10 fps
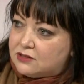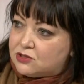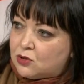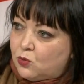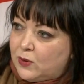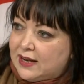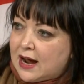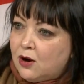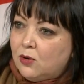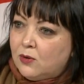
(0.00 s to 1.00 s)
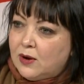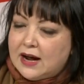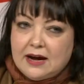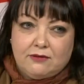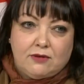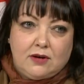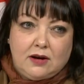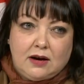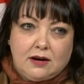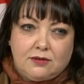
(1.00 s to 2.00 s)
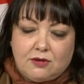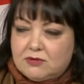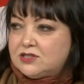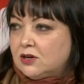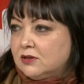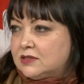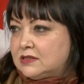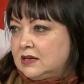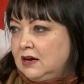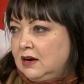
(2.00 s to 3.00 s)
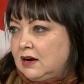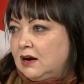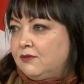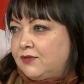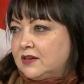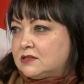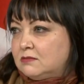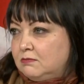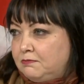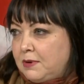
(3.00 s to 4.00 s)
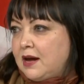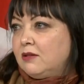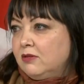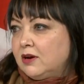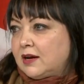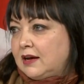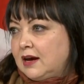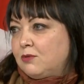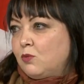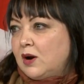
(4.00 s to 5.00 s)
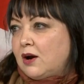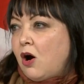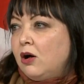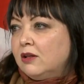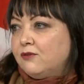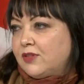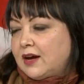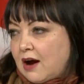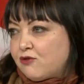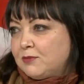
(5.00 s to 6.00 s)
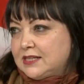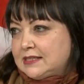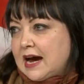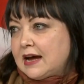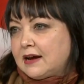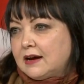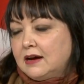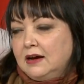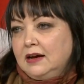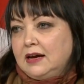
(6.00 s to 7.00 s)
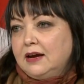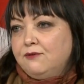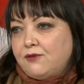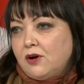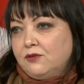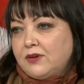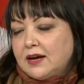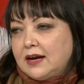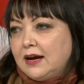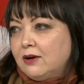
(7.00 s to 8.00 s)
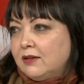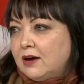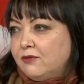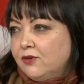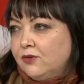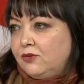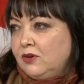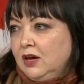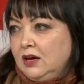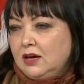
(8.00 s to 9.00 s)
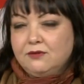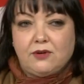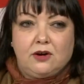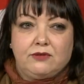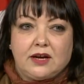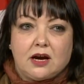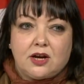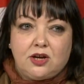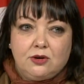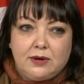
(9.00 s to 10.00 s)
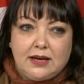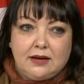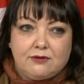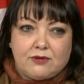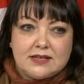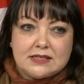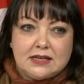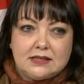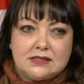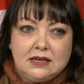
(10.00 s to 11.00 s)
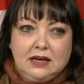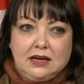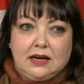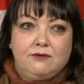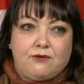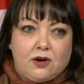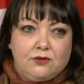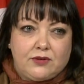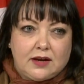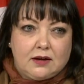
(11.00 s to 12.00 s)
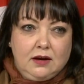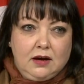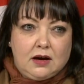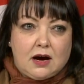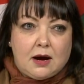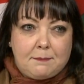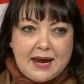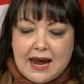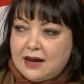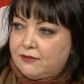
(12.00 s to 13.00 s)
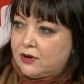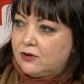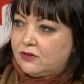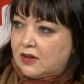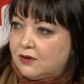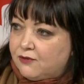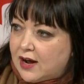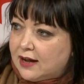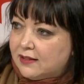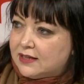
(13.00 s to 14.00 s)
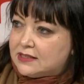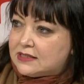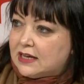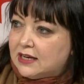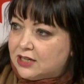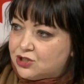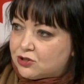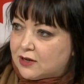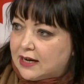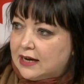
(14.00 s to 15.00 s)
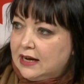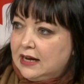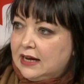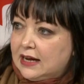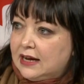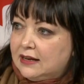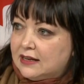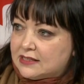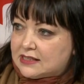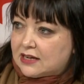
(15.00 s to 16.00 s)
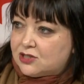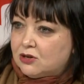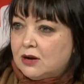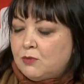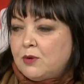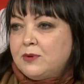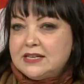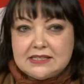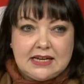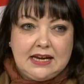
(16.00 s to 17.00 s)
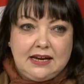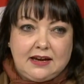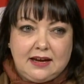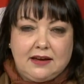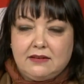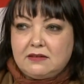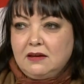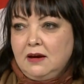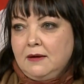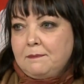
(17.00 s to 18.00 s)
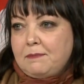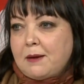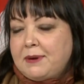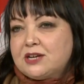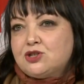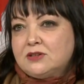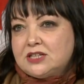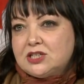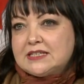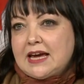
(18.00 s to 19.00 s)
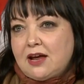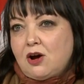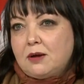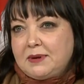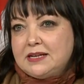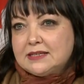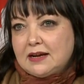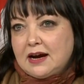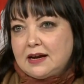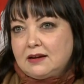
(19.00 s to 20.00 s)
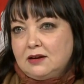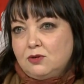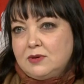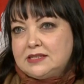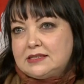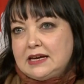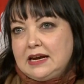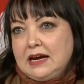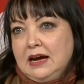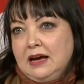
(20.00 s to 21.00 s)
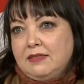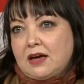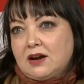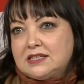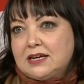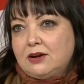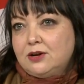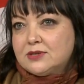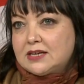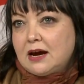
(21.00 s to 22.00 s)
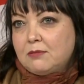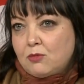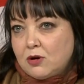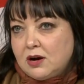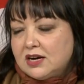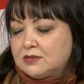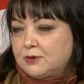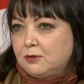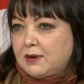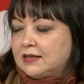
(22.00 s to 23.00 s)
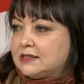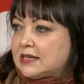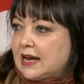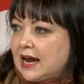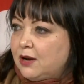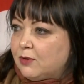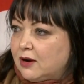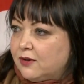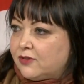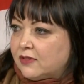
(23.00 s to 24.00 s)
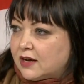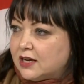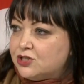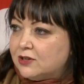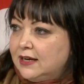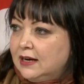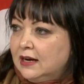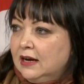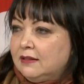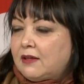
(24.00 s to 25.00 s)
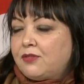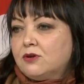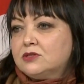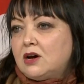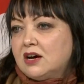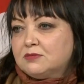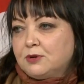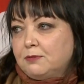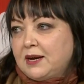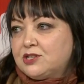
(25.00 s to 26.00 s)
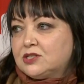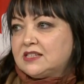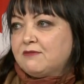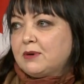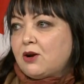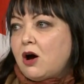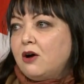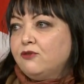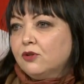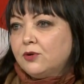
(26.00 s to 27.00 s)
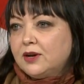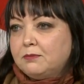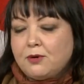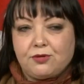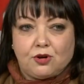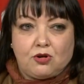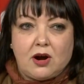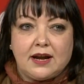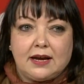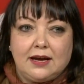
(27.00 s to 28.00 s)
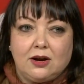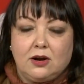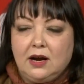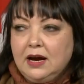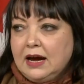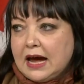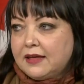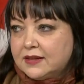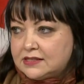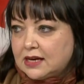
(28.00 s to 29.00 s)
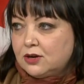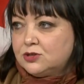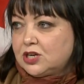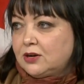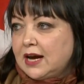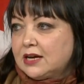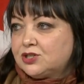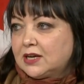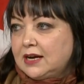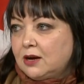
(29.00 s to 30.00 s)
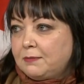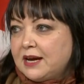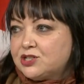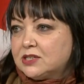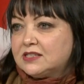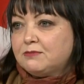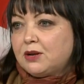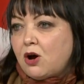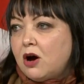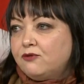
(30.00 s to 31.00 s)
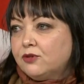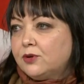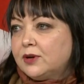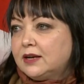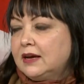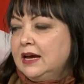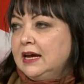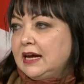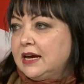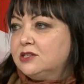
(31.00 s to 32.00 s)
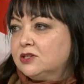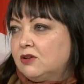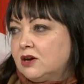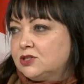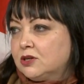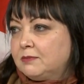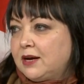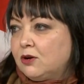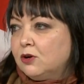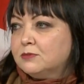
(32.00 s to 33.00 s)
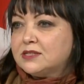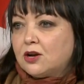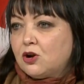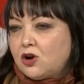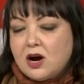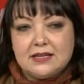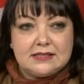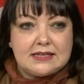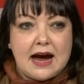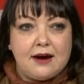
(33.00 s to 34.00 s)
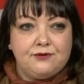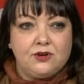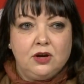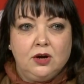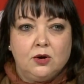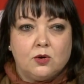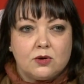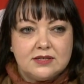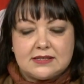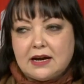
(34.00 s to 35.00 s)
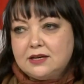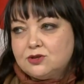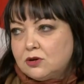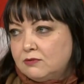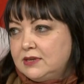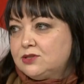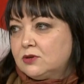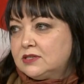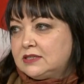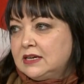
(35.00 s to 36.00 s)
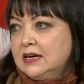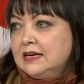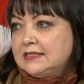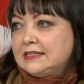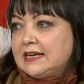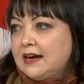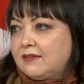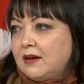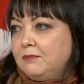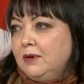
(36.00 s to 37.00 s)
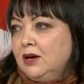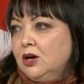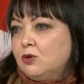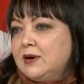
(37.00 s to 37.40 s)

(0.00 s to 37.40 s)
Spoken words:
So we now have the results of this big look at what all of the government data involving care levels, involving acuity of residents, involving behaviors and violence and injury in the sector. And what we see is a picture that just cannot be denied. We see that Ontario has cut more hospital beds than anywhere else in the country, that those hospital patients have been offloaded, both the chronic care and the psychogeriatric care patients have been offloaded into long-term care homes that are not staffed or designed or resourced to take them.